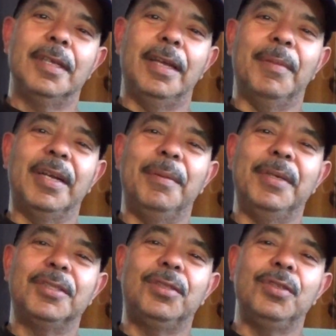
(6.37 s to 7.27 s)
Hey, my name
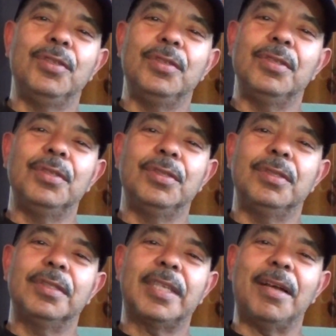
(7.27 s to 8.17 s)
is
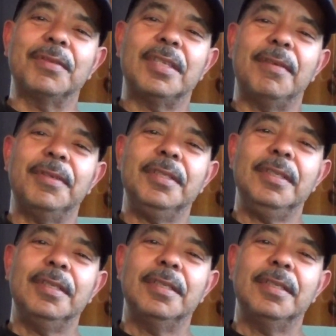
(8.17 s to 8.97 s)
Sound7,